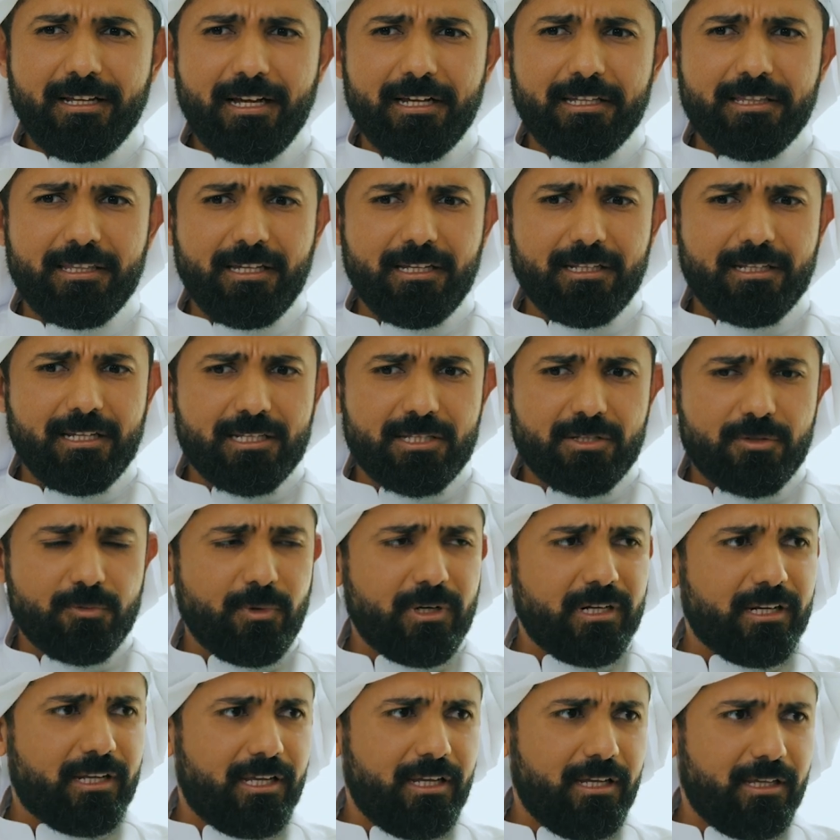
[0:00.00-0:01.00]
I think that's
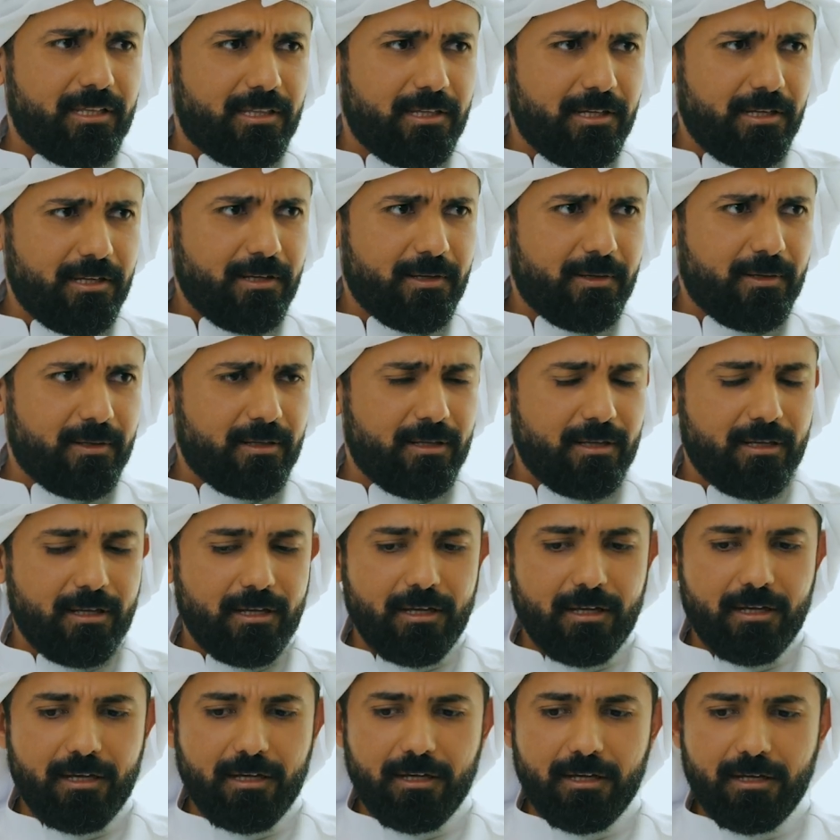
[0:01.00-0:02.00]
one key thing.
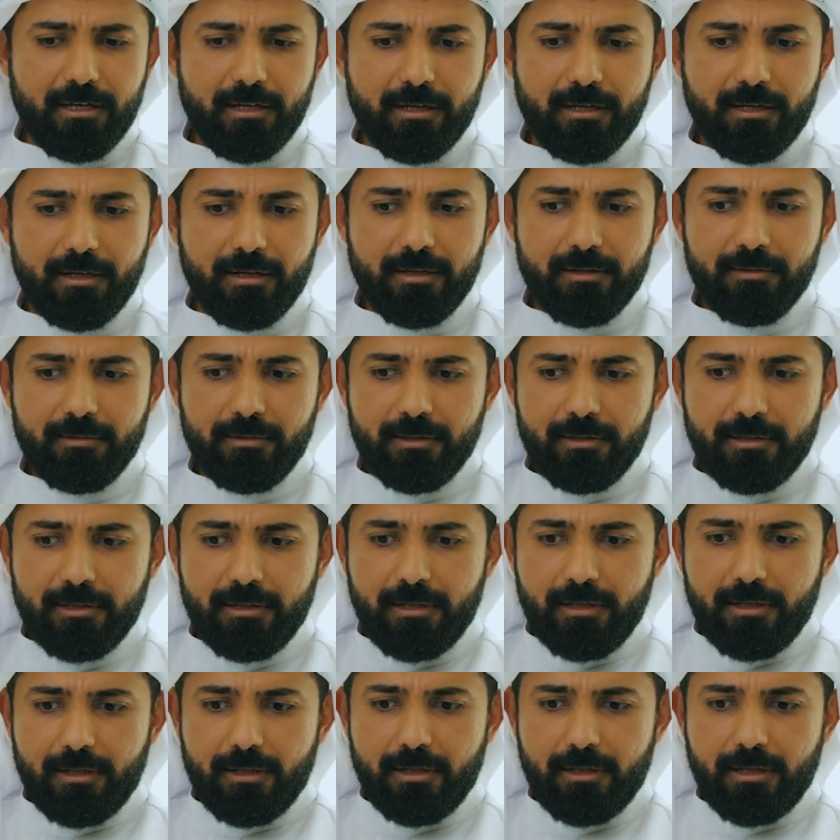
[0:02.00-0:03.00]

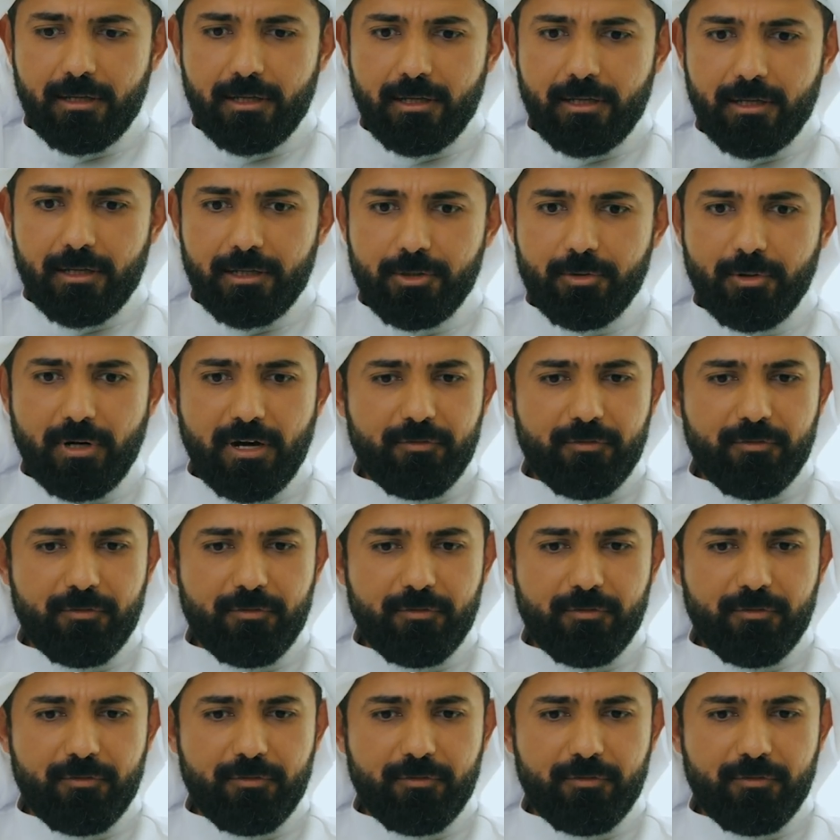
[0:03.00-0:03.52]
You